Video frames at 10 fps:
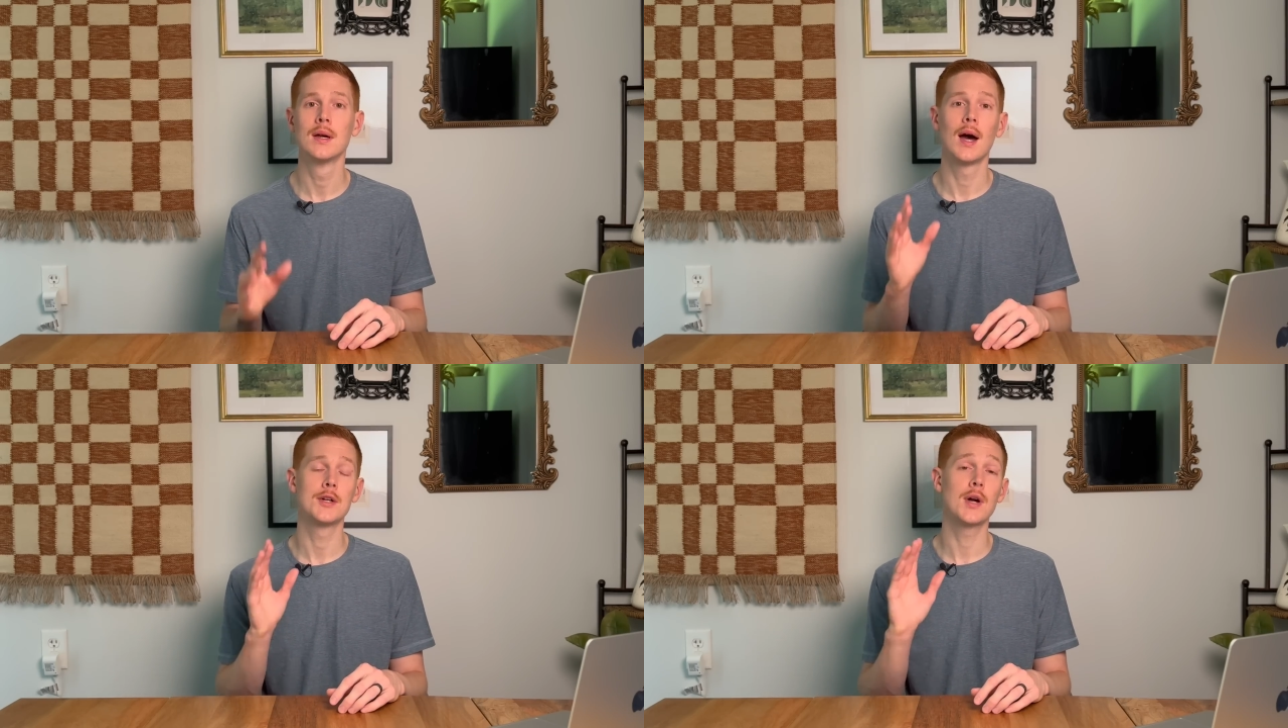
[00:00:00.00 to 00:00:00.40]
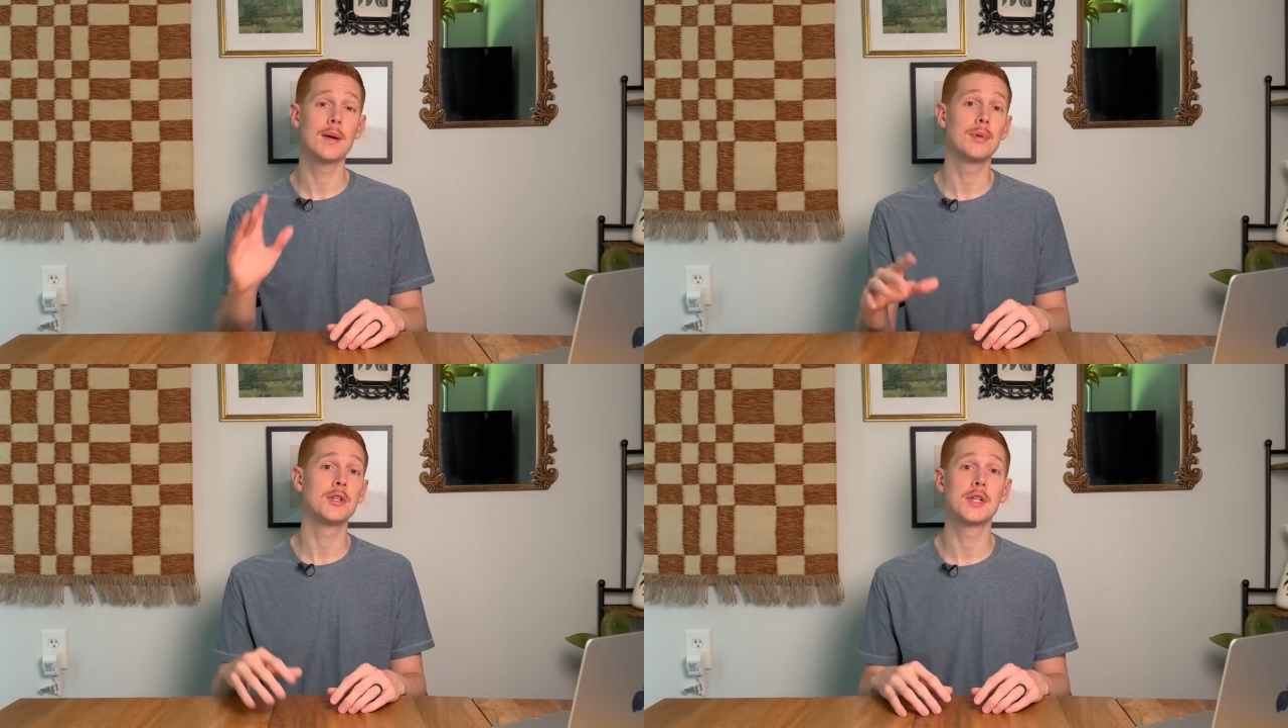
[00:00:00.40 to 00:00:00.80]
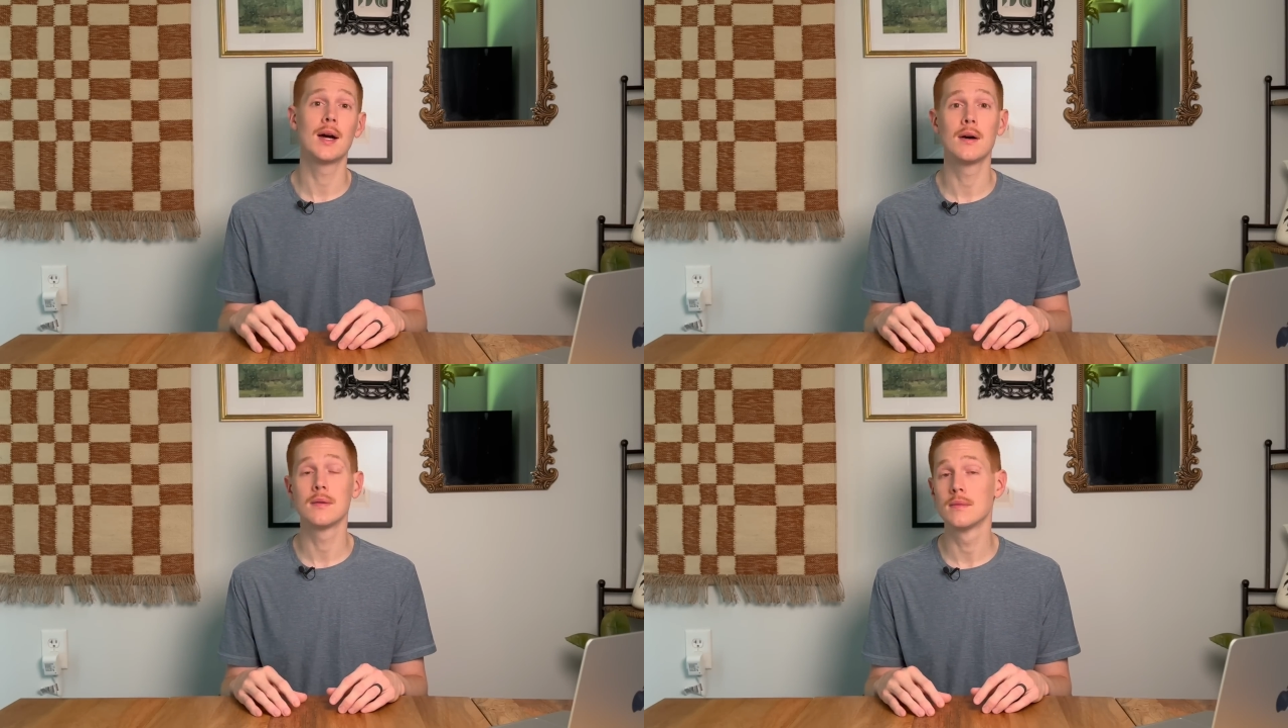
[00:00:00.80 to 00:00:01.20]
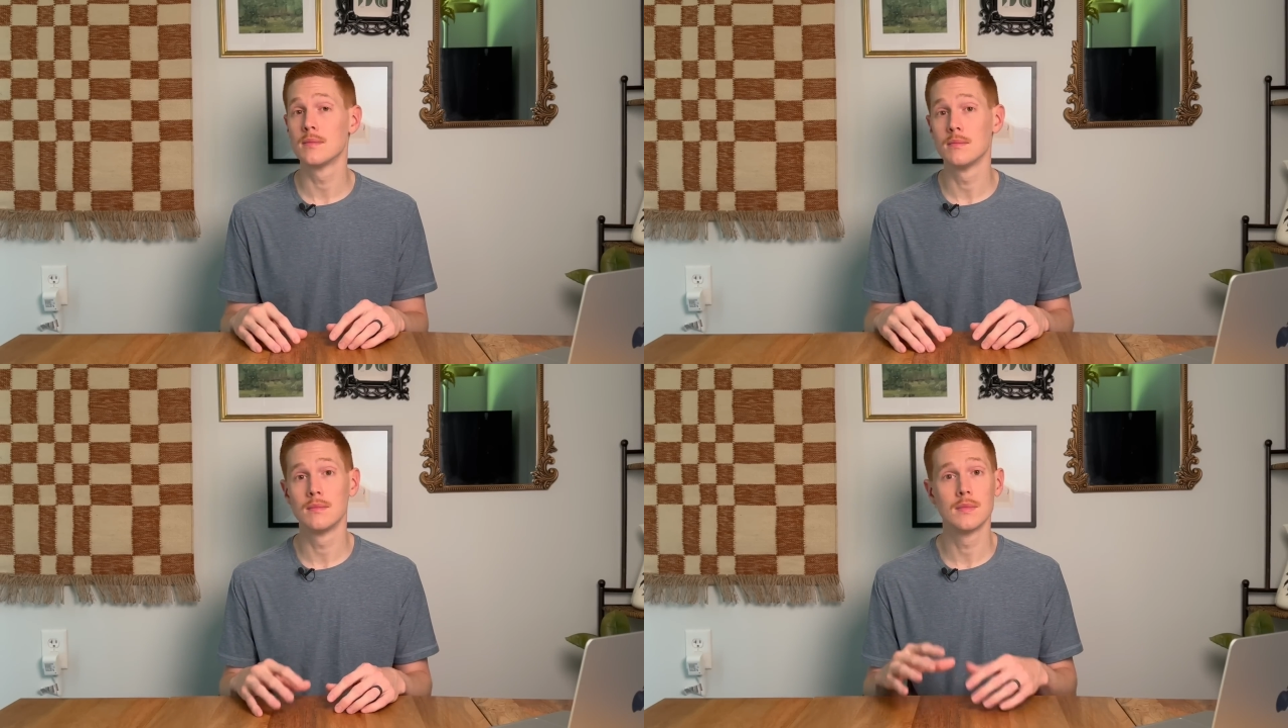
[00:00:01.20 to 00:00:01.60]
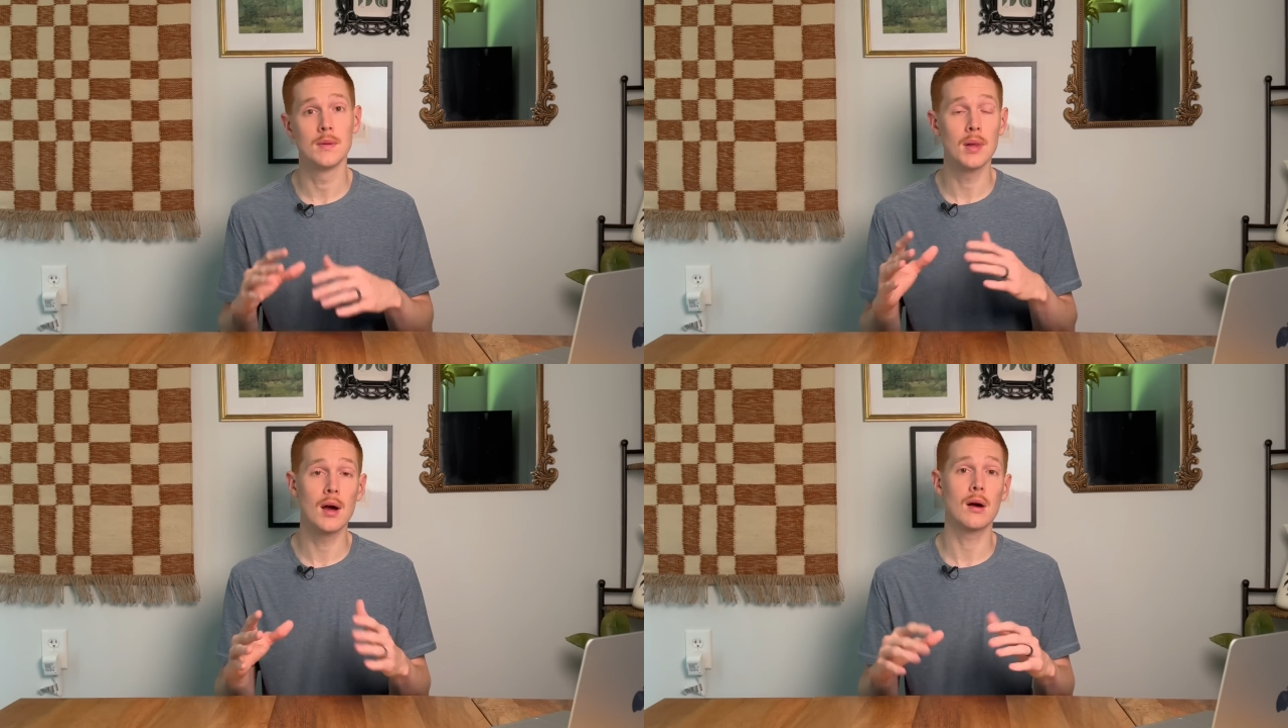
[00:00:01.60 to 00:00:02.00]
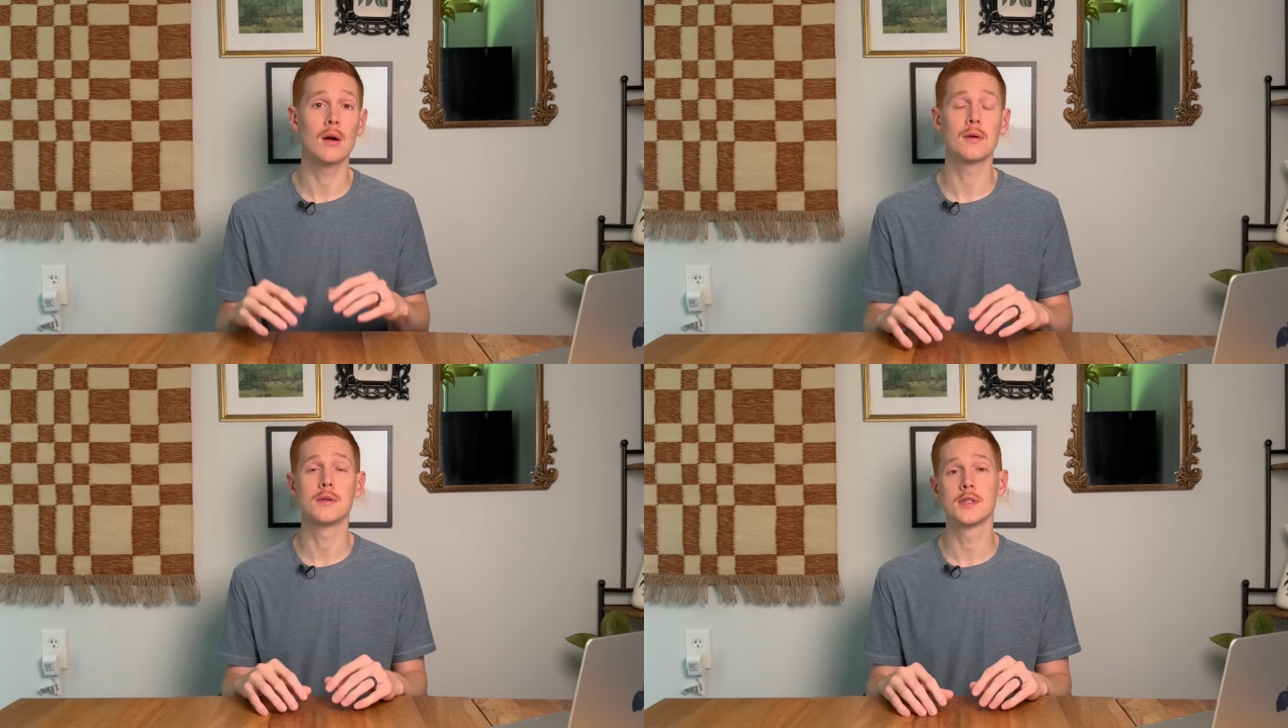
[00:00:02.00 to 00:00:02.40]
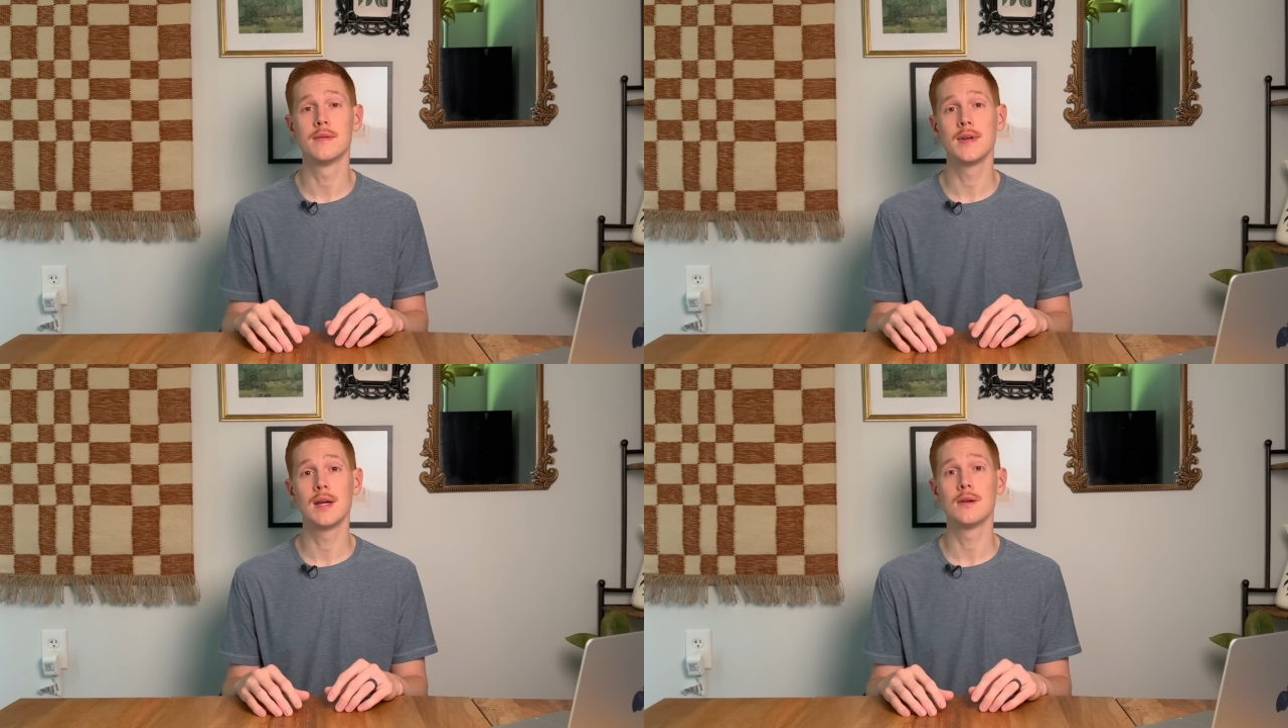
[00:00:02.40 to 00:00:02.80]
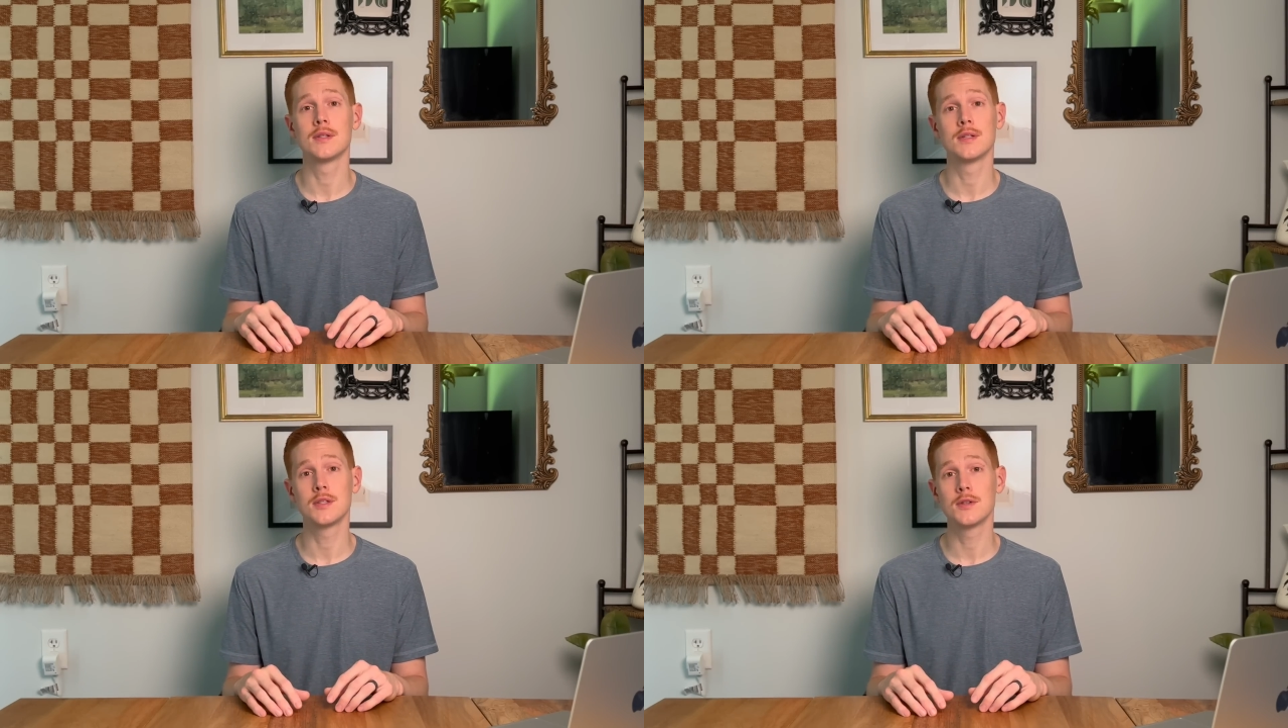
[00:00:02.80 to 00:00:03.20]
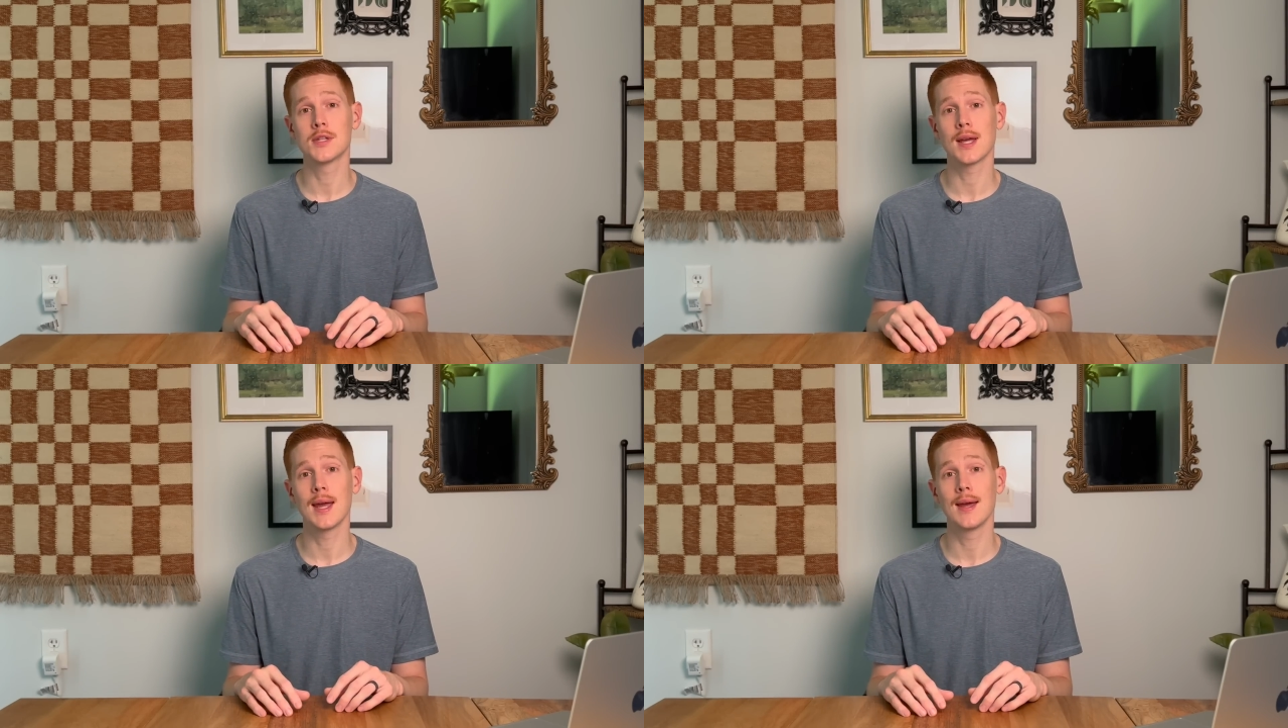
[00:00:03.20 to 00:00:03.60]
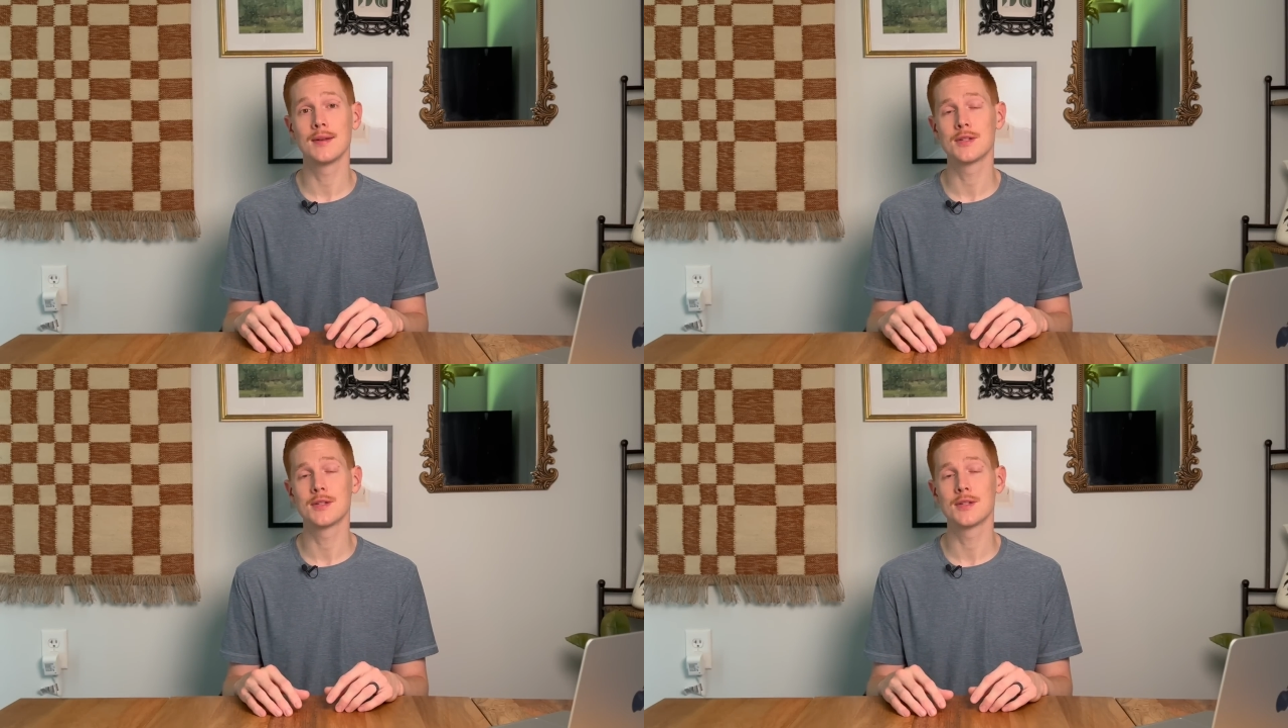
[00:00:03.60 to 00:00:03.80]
I try to push out the blog articles and the videos as soon as I can.